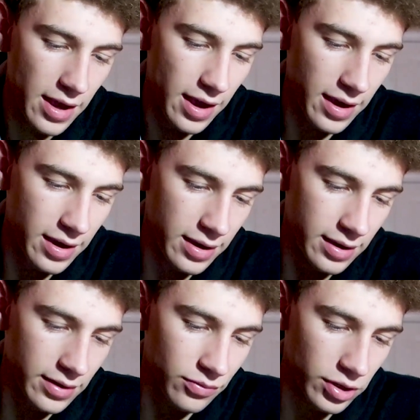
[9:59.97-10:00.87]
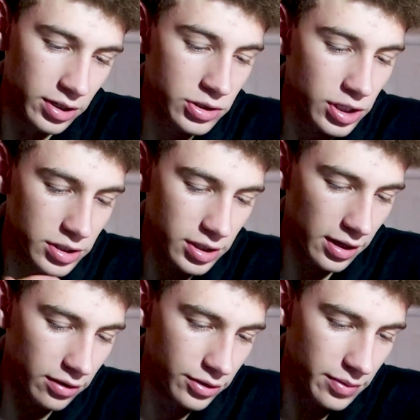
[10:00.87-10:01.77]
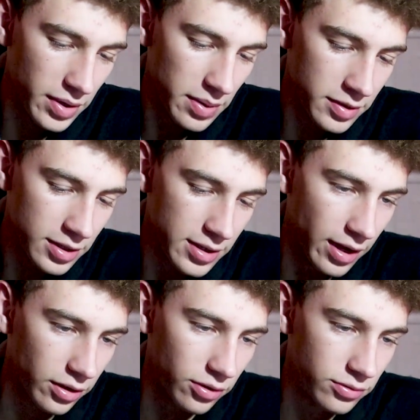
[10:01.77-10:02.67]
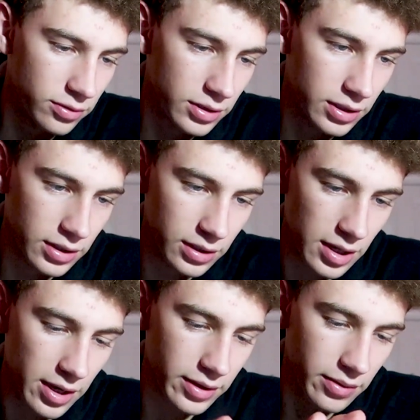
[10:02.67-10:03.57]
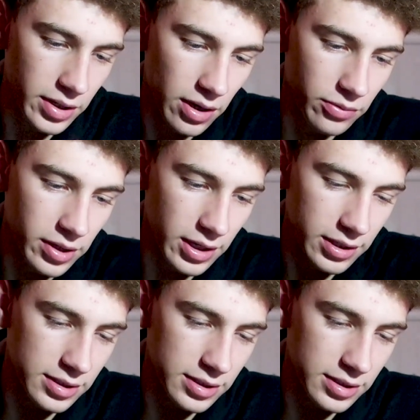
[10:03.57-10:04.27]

And we're gonna change the color to maybe yellow. And there we go, we get a